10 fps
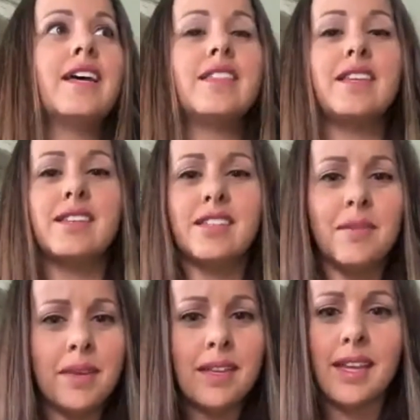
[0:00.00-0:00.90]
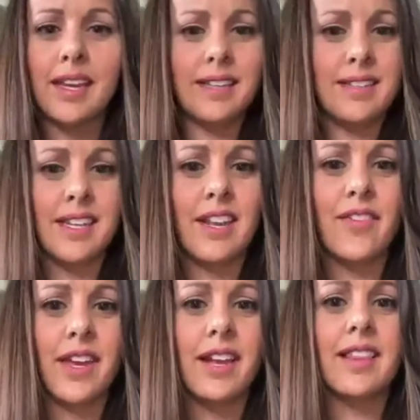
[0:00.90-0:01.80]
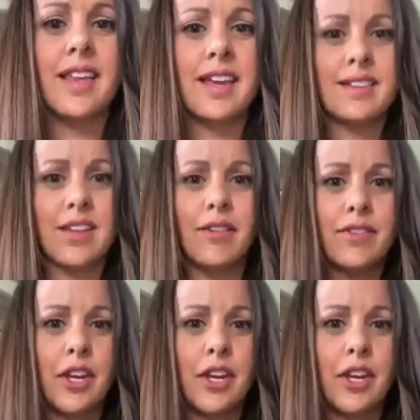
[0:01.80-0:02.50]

these seemingly insignificant things of,